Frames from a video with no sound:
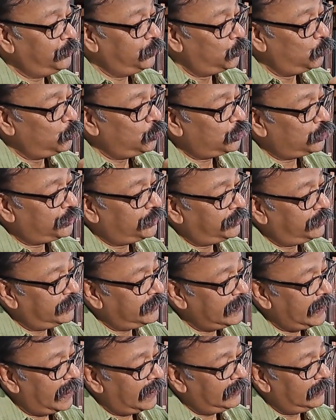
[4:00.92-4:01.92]
used
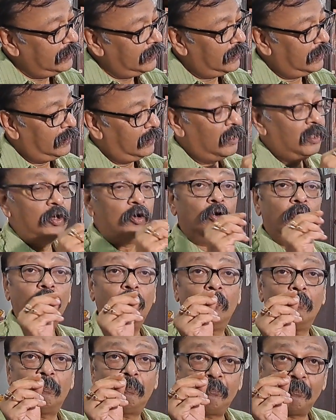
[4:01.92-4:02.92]
real
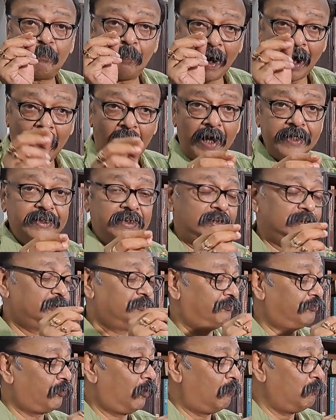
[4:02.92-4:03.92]
parts
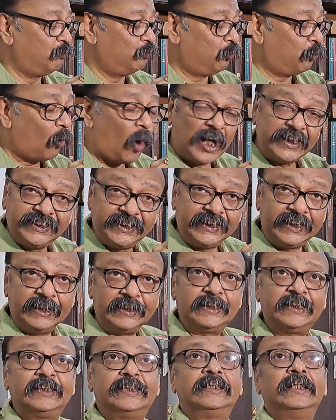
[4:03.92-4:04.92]
from
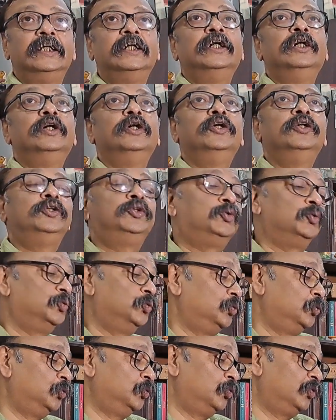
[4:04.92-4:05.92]
watches
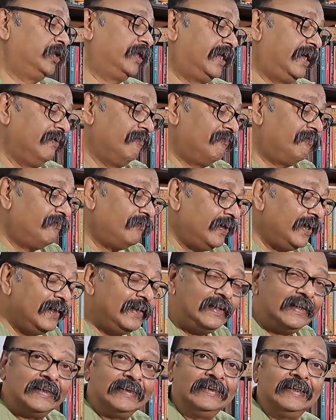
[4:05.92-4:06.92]
to give
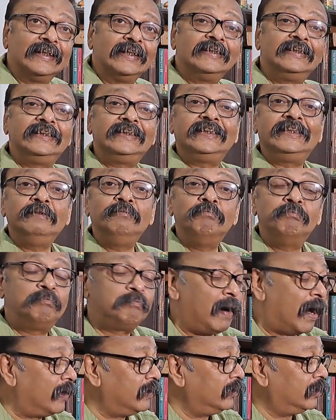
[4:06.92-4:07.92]
it the
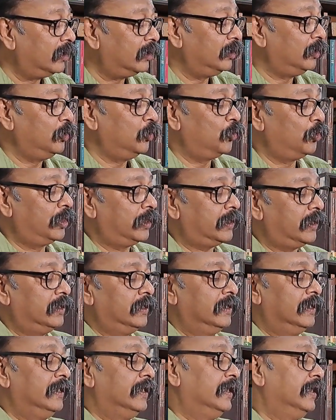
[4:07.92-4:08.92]
steampunk look.
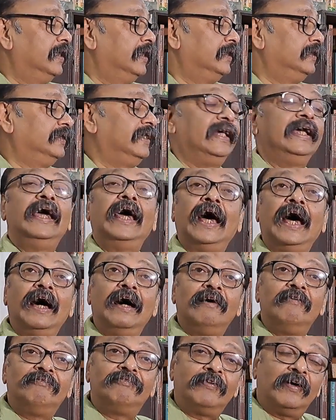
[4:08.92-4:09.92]
They
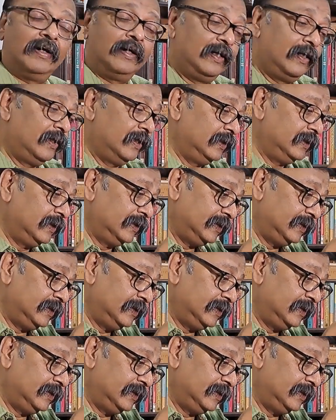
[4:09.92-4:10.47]
have a